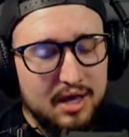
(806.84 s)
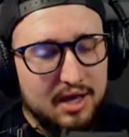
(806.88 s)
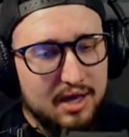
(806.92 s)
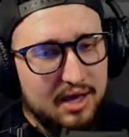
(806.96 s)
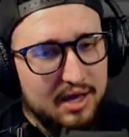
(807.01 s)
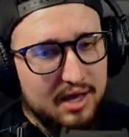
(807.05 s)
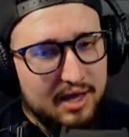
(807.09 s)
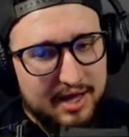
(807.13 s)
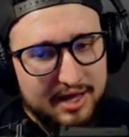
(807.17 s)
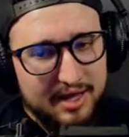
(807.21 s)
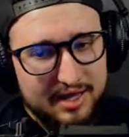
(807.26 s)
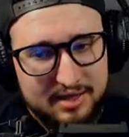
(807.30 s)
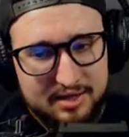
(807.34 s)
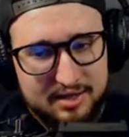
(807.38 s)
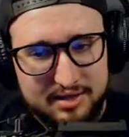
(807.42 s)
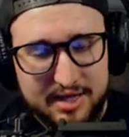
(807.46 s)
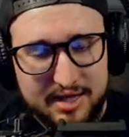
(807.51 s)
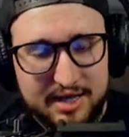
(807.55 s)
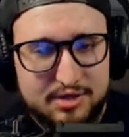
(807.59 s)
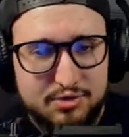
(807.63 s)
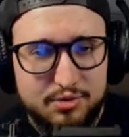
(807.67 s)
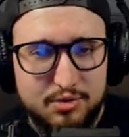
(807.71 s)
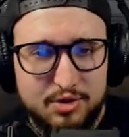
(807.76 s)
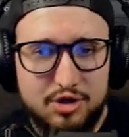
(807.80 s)
And that's
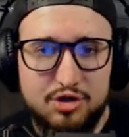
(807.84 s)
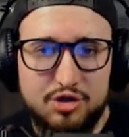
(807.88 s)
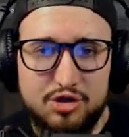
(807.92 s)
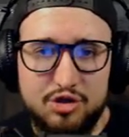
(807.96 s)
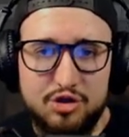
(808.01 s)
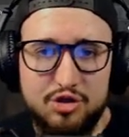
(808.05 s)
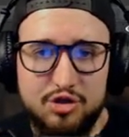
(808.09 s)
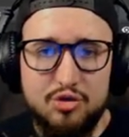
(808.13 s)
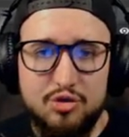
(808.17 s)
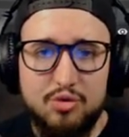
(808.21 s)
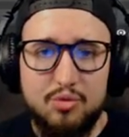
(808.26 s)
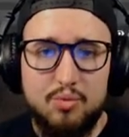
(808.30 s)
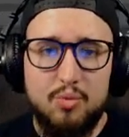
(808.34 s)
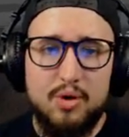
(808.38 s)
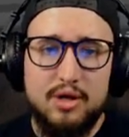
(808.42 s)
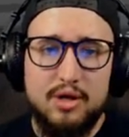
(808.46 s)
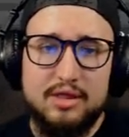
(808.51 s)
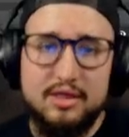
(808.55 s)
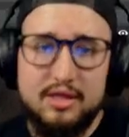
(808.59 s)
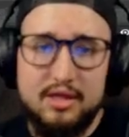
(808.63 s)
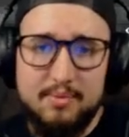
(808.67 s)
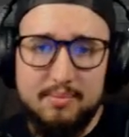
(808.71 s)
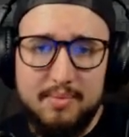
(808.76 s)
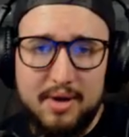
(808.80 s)
what you should do with
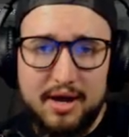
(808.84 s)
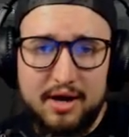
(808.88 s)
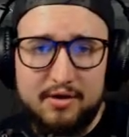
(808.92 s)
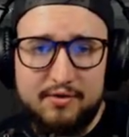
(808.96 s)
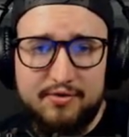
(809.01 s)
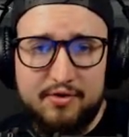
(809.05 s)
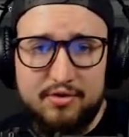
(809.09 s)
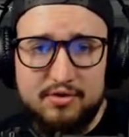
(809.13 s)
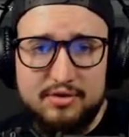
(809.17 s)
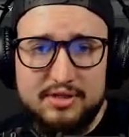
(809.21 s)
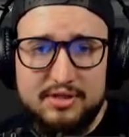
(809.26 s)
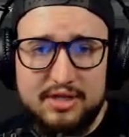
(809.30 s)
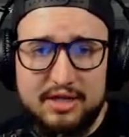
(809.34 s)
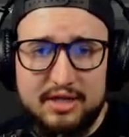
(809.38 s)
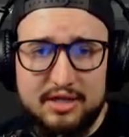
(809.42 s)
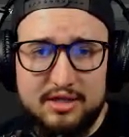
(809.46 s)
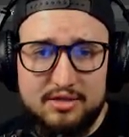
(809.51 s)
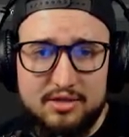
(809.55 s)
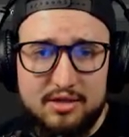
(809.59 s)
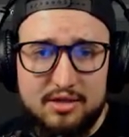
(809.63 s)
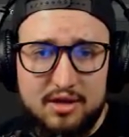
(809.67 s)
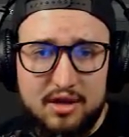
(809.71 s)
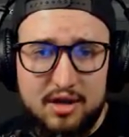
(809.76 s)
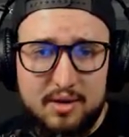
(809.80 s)
the microphone settings.
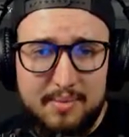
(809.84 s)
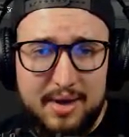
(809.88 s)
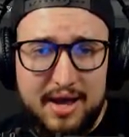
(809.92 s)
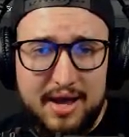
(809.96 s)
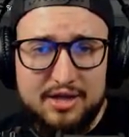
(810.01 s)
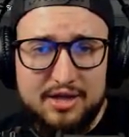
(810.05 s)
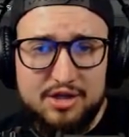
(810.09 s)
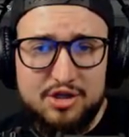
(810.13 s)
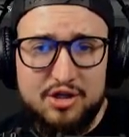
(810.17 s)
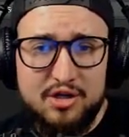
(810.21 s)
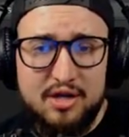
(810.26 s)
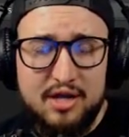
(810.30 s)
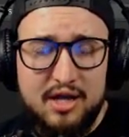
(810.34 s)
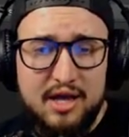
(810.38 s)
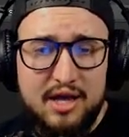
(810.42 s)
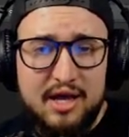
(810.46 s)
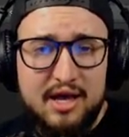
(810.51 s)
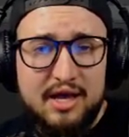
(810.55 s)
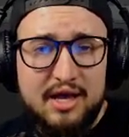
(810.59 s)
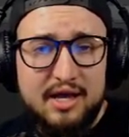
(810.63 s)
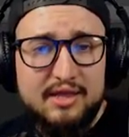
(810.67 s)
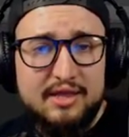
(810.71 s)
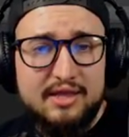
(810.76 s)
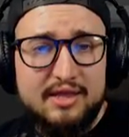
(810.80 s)
Imagine
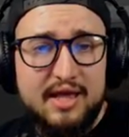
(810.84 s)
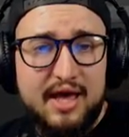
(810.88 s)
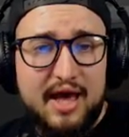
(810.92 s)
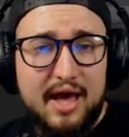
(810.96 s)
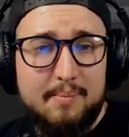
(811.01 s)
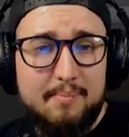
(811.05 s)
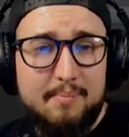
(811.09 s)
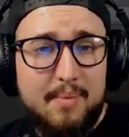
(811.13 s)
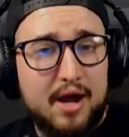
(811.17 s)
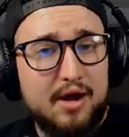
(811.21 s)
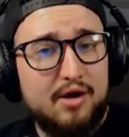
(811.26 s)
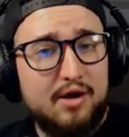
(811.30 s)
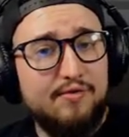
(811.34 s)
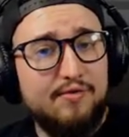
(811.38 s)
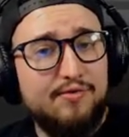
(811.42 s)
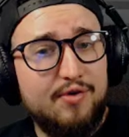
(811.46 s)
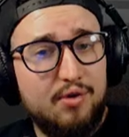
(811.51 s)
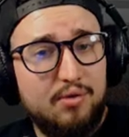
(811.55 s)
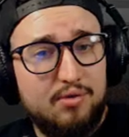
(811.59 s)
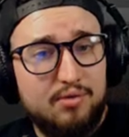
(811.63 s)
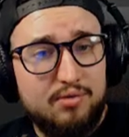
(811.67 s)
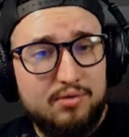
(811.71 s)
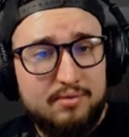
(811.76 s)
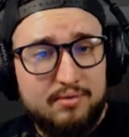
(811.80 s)
that
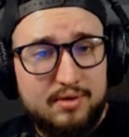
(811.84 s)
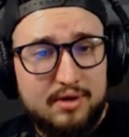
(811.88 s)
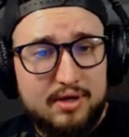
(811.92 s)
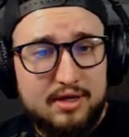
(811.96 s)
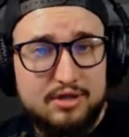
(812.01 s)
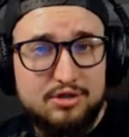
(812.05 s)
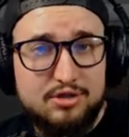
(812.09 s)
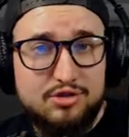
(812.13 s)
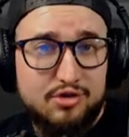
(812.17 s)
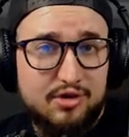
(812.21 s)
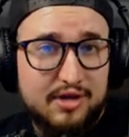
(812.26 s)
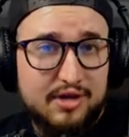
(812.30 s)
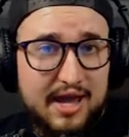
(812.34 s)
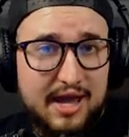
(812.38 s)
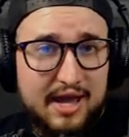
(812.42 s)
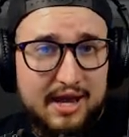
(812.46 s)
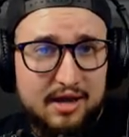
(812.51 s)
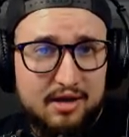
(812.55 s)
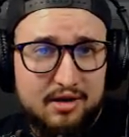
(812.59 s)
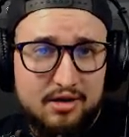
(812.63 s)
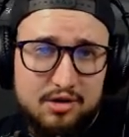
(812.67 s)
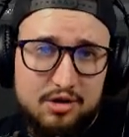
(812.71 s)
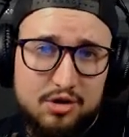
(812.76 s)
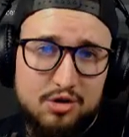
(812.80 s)
microphone is your gain.
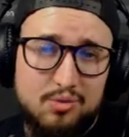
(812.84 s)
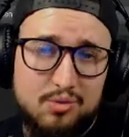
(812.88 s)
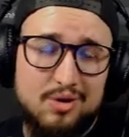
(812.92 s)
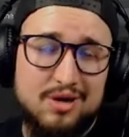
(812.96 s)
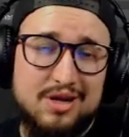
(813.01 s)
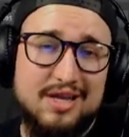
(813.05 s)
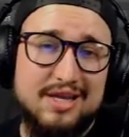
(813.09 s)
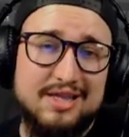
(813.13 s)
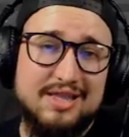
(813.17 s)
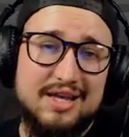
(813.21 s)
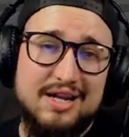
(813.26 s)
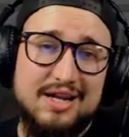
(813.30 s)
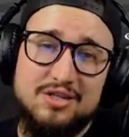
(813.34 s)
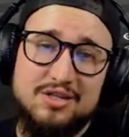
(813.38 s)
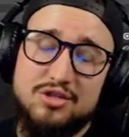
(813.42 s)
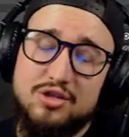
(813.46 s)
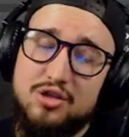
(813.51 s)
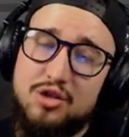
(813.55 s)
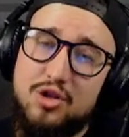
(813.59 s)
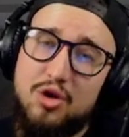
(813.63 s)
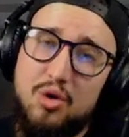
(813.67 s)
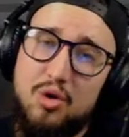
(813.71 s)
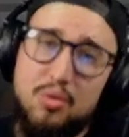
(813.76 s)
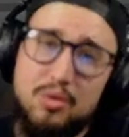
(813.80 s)
You want to get that as
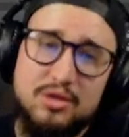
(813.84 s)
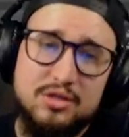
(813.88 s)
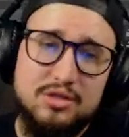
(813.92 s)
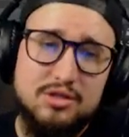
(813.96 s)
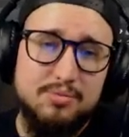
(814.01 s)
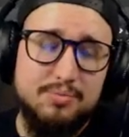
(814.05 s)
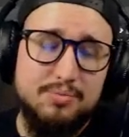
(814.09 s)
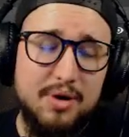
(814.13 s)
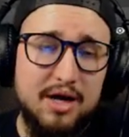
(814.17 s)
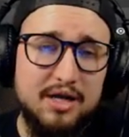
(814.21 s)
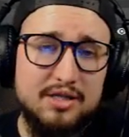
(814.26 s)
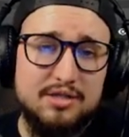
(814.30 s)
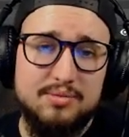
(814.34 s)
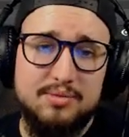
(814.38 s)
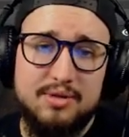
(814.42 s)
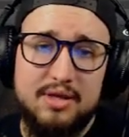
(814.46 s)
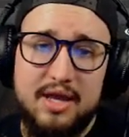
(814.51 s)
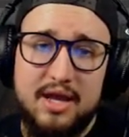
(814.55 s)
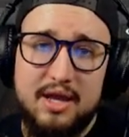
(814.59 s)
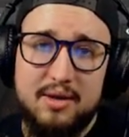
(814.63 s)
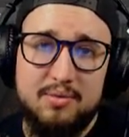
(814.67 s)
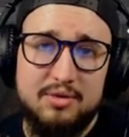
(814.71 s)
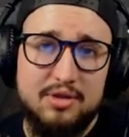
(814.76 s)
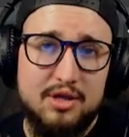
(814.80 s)
low as you possibly
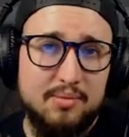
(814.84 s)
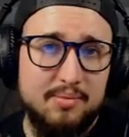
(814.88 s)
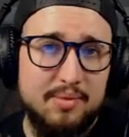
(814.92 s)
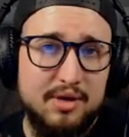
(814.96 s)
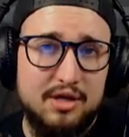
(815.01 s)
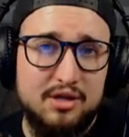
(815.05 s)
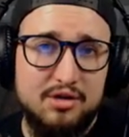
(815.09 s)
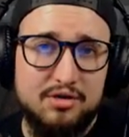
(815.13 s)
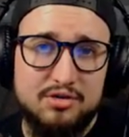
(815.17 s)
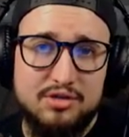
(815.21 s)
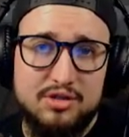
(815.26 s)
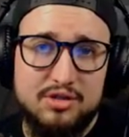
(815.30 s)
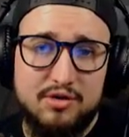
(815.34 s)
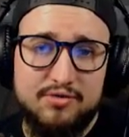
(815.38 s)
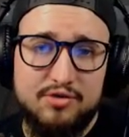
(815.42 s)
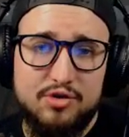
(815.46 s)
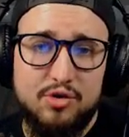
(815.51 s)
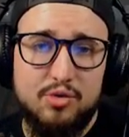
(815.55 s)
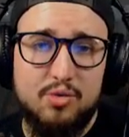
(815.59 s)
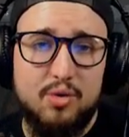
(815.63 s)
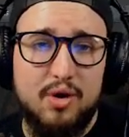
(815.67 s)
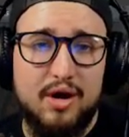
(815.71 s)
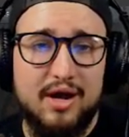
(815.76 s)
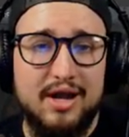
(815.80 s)
can without making yourself too
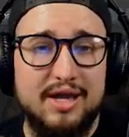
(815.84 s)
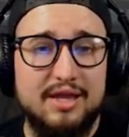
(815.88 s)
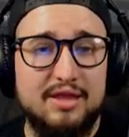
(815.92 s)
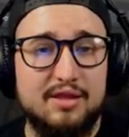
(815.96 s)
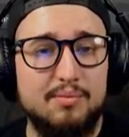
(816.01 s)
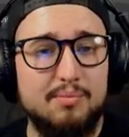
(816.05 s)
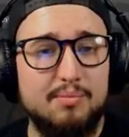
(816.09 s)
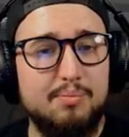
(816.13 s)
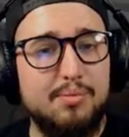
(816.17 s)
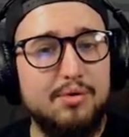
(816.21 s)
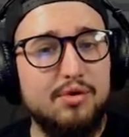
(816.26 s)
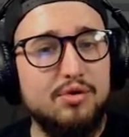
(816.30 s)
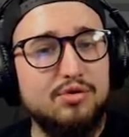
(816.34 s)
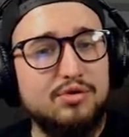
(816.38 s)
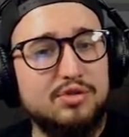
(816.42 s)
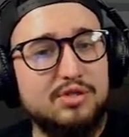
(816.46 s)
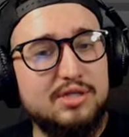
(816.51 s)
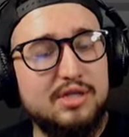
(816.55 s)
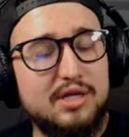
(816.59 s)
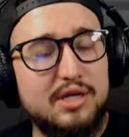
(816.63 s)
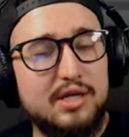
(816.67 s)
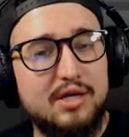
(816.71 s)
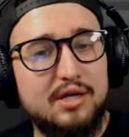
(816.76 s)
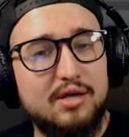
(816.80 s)
quiet, and then boost
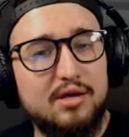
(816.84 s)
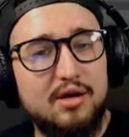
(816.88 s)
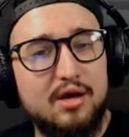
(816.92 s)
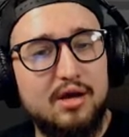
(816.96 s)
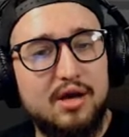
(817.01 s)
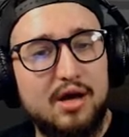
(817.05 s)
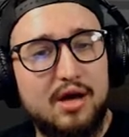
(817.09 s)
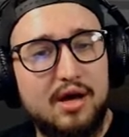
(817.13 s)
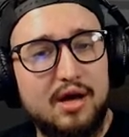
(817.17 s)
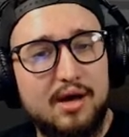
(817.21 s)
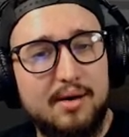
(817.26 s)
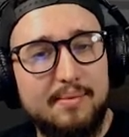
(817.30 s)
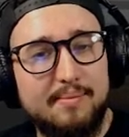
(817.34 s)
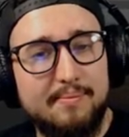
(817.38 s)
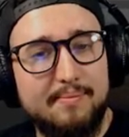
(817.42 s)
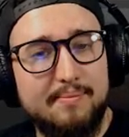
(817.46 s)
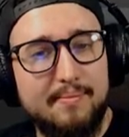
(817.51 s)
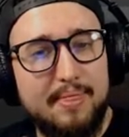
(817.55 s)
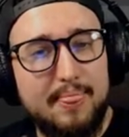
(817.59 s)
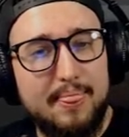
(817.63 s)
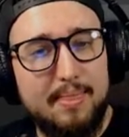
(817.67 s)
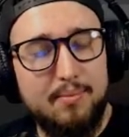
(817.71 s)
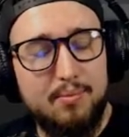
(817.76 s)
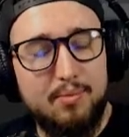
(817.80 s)
it
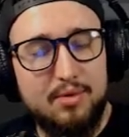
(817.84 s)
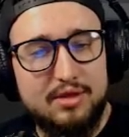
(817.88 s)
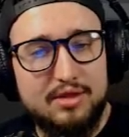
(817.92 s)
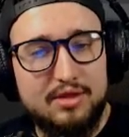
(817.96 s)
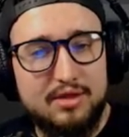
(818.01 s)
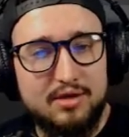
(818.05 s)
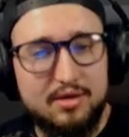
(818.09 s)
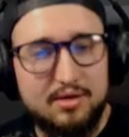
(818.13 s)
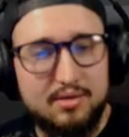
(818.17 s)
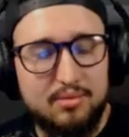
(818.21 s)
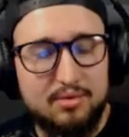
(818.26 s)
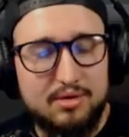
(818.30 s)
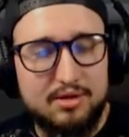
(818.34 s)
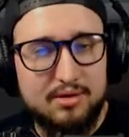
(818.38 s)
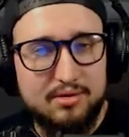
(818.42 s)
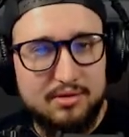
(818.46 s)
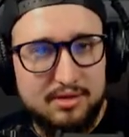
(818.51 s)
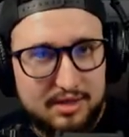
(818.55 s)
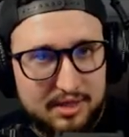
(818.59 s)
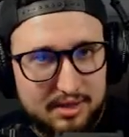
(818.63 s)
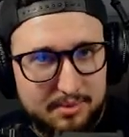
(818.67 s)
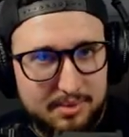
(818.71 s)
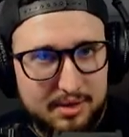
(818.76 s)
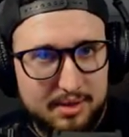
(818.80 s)
with the
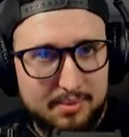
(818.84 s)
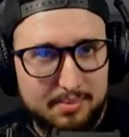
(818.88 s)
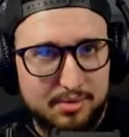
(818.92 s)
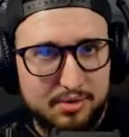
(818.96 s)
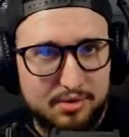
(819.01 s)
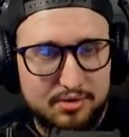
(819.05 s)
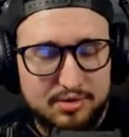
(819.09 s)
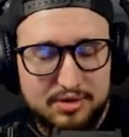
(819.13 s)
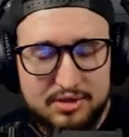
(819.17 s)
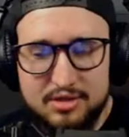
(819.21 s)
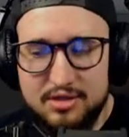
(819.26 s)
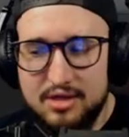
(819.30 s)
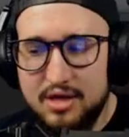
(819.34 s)
dB boost